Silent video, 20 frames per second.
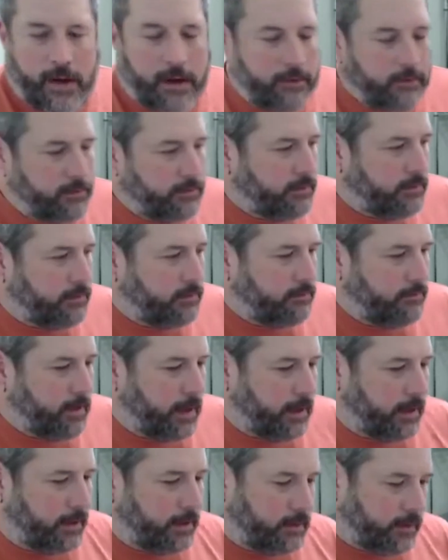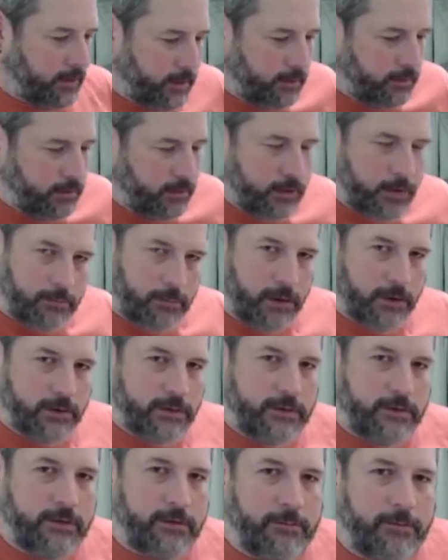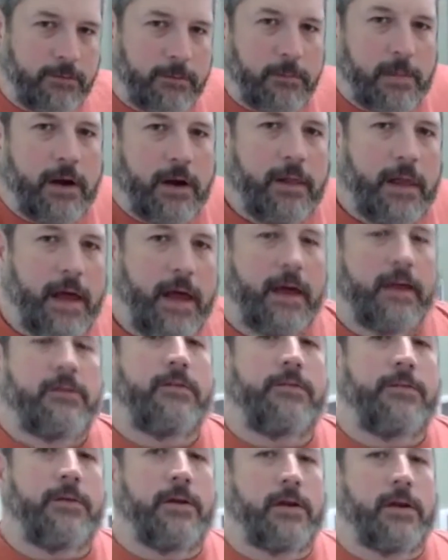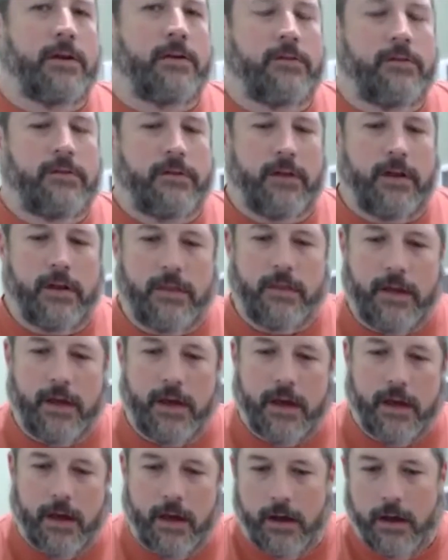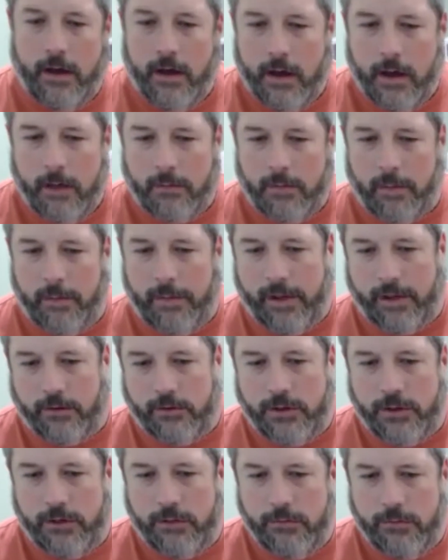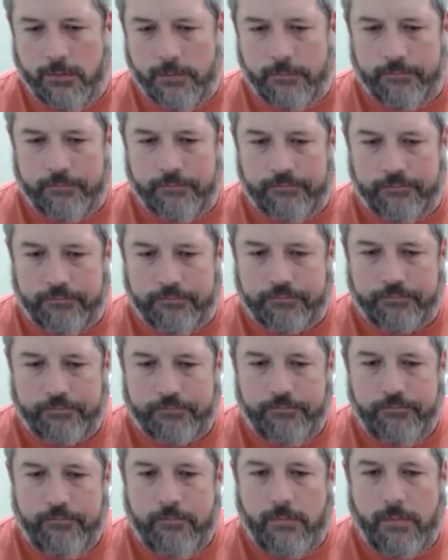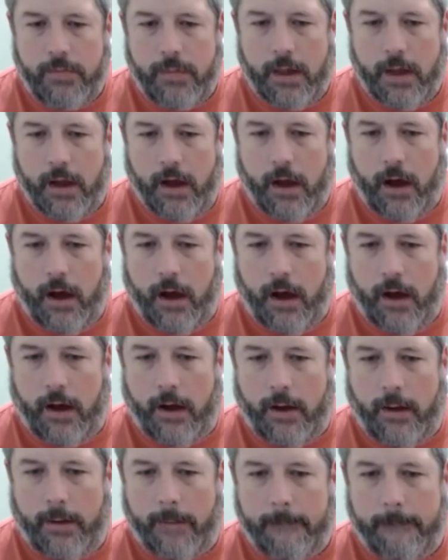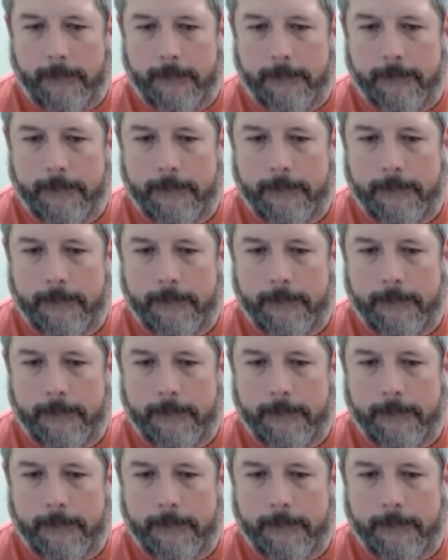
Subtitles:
out. And you could purchase them from Parallax if you're interested in the Propeller 2. Let's